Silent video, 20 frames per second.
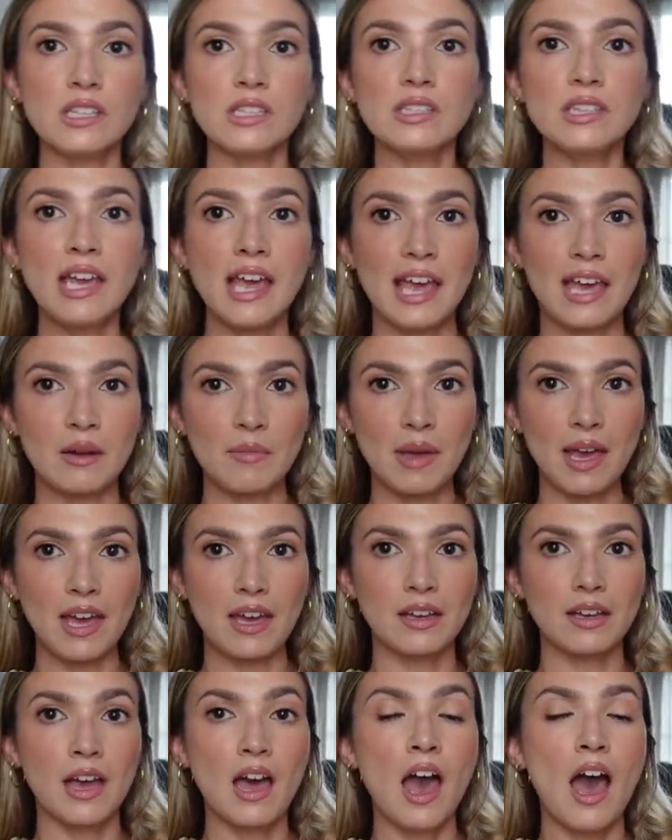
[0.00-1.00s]
is the
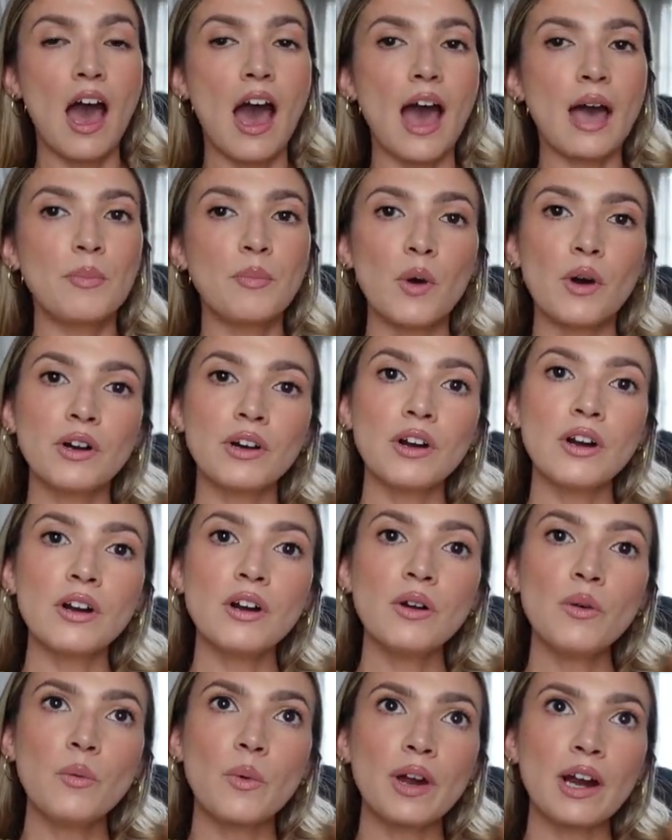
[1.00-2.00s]
handbag. I bought
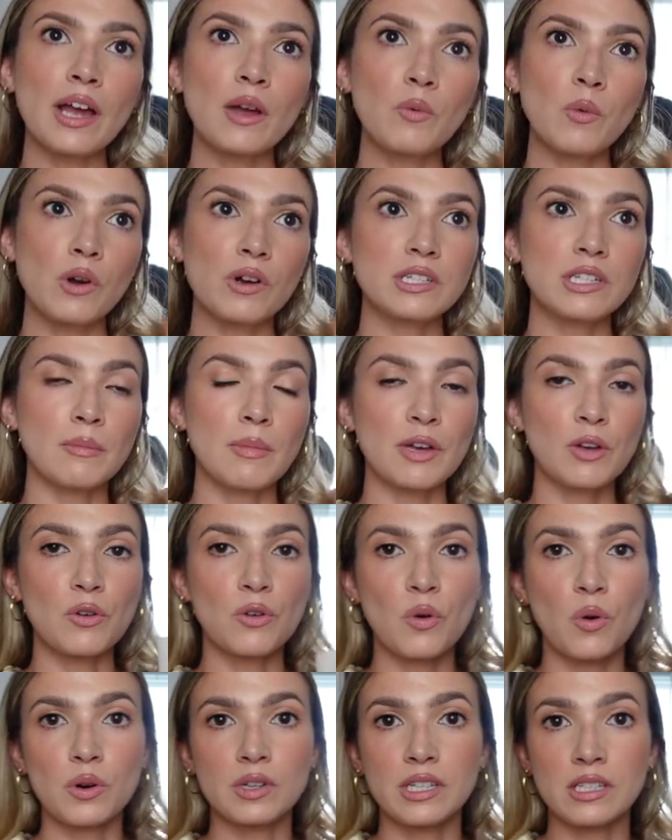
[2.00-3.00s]
her when I worked at Michael
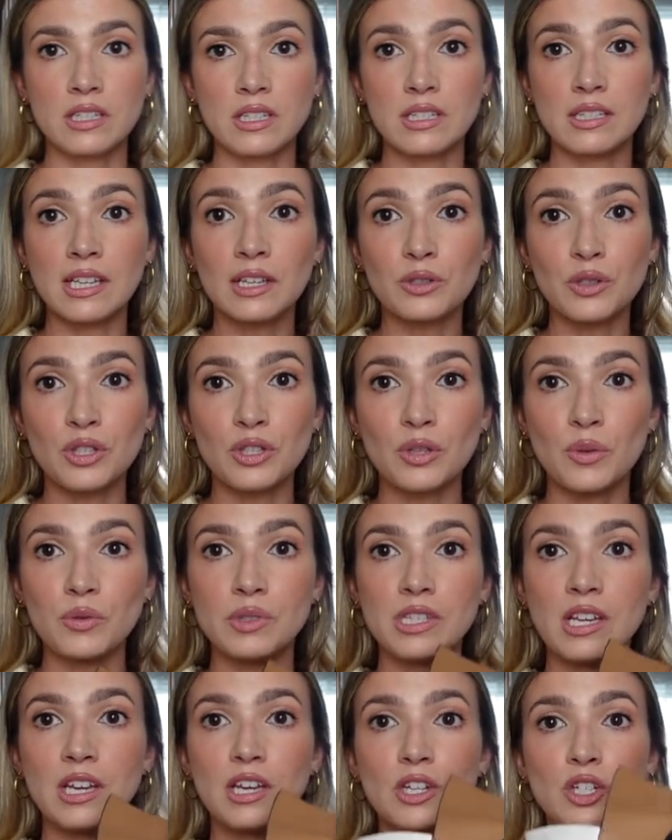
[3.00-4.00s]
Kors as a sales
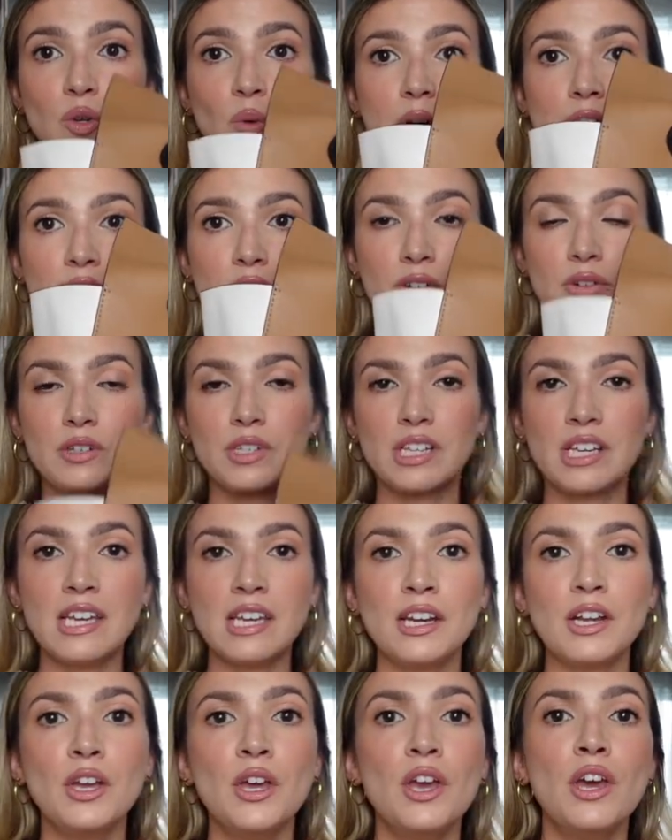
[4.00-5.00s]
associate in
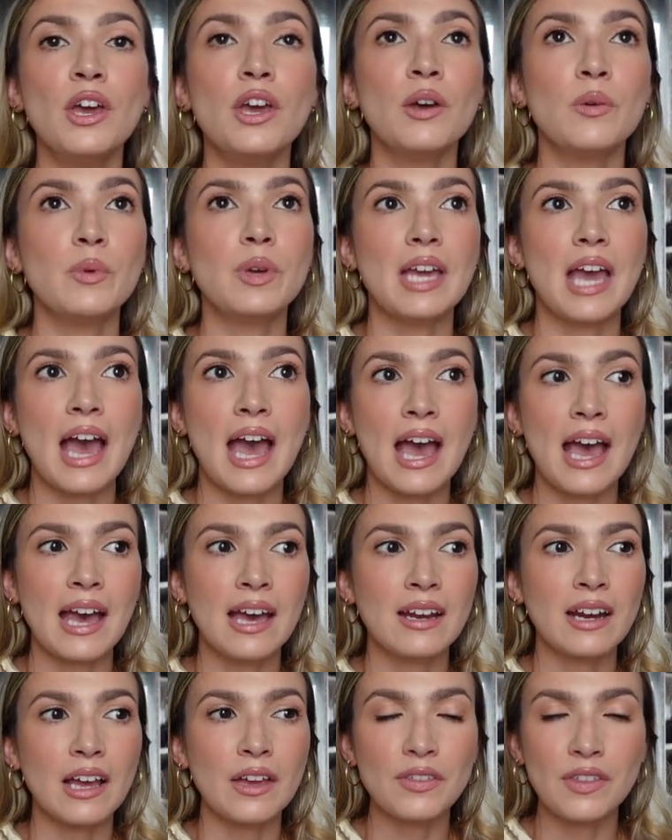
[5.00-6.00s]
2013. We
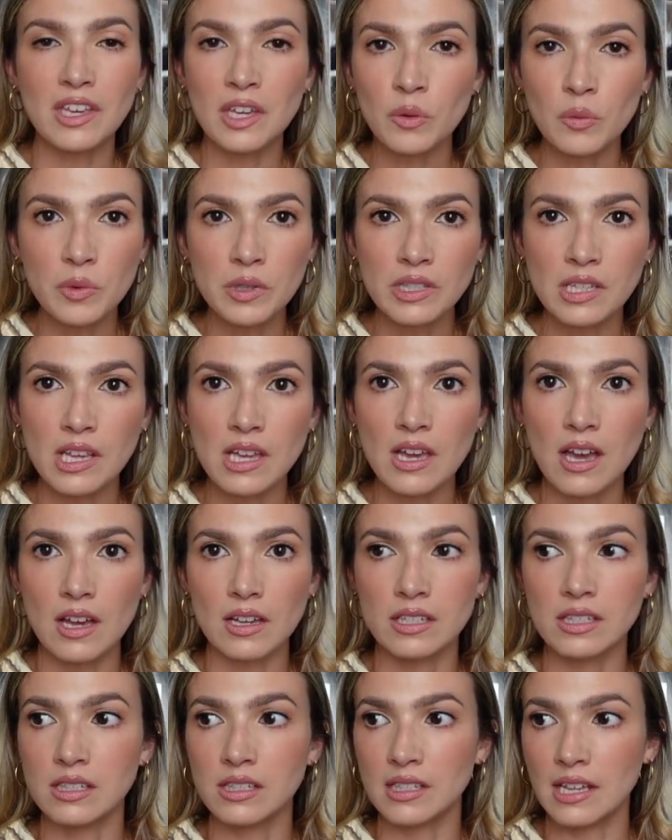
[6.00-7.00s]
had, I think it was like
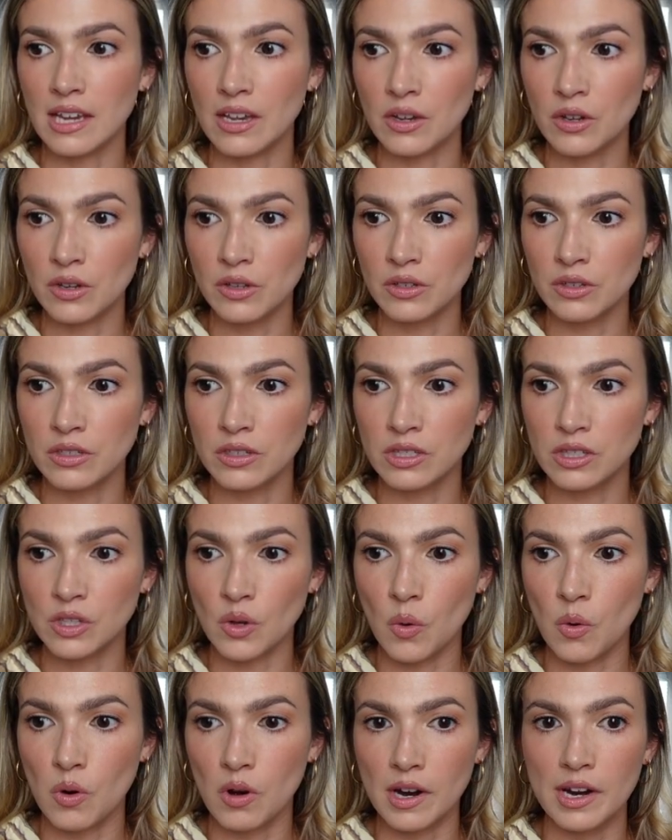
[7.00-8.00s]
a sales
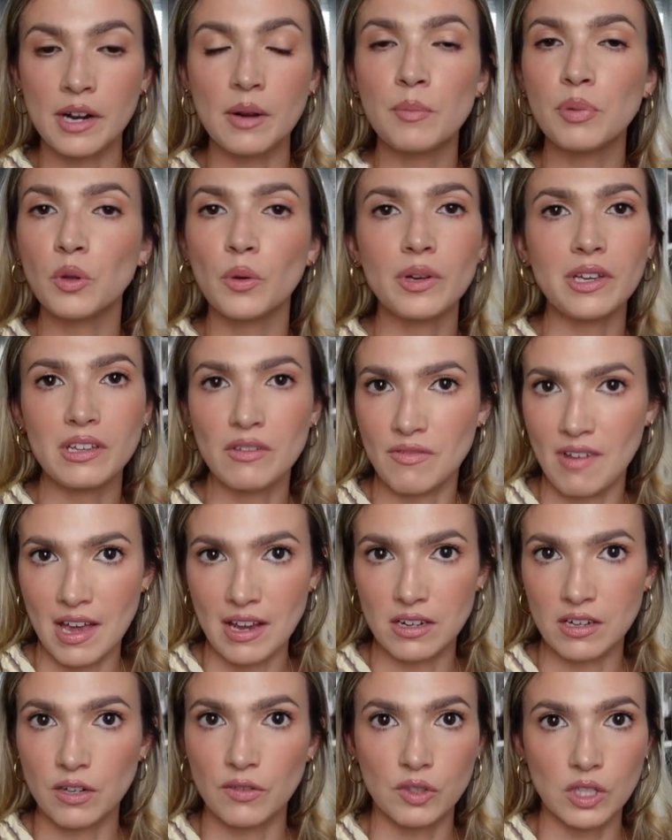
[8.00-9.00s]
or an employee
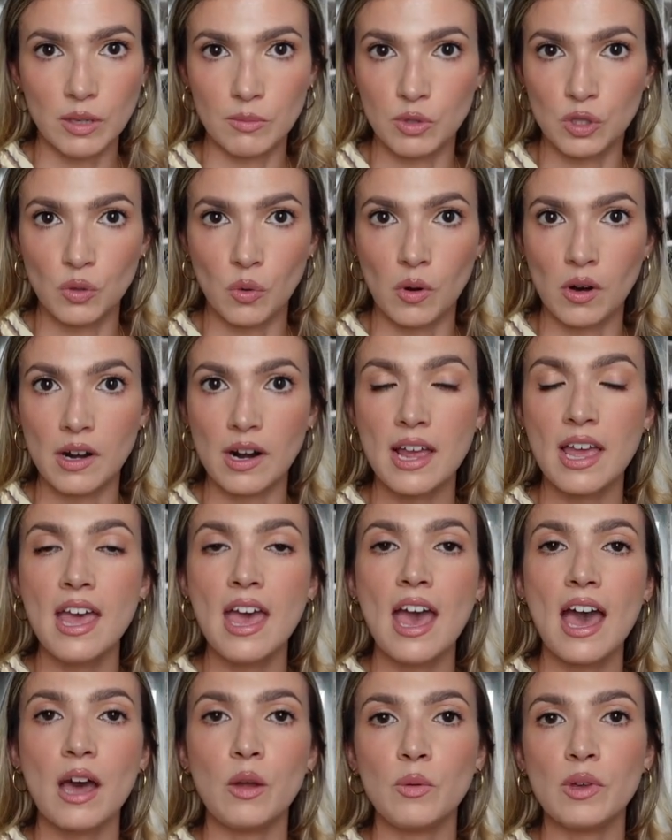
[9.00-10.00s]
event of some sort,
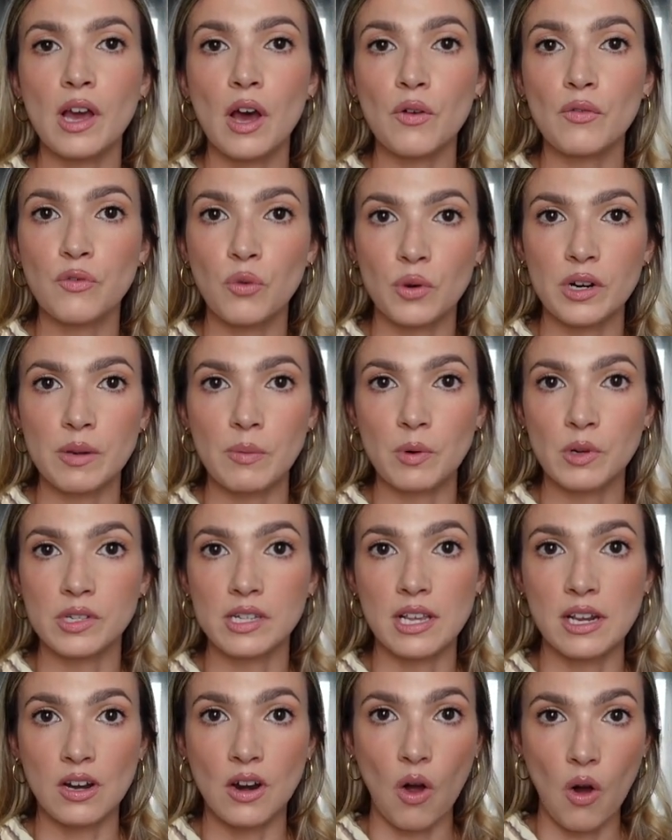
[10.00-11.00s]
and we got
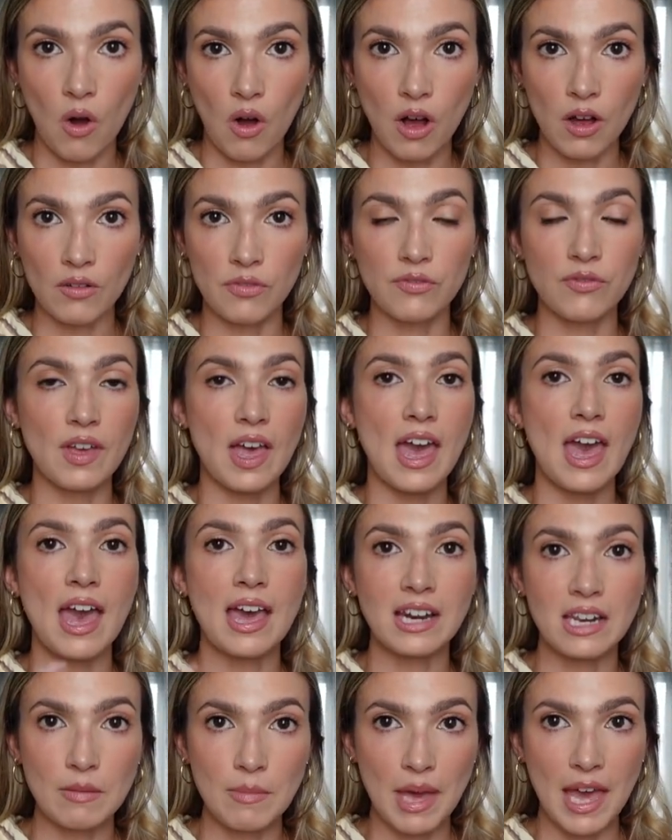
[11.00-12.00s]
40% off
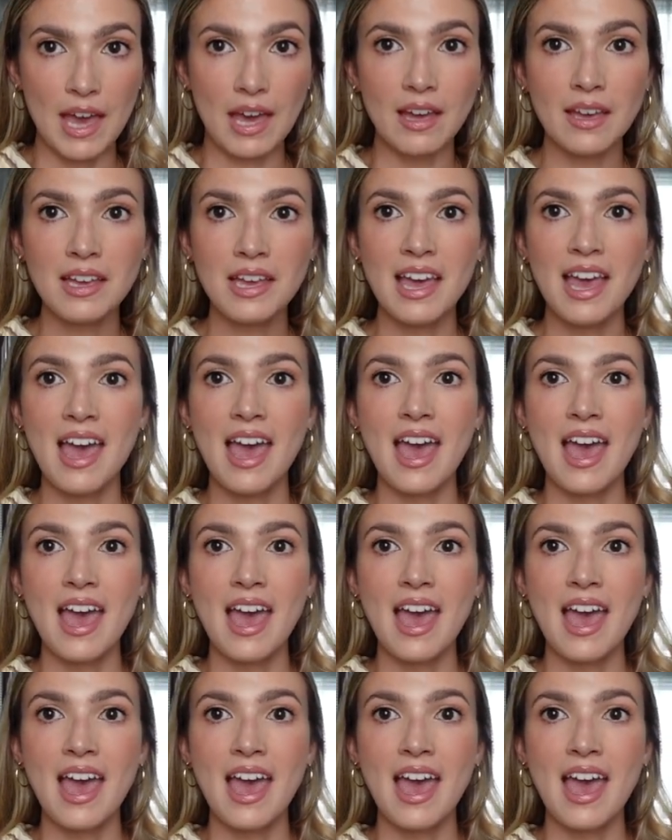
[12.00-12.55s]
any bag,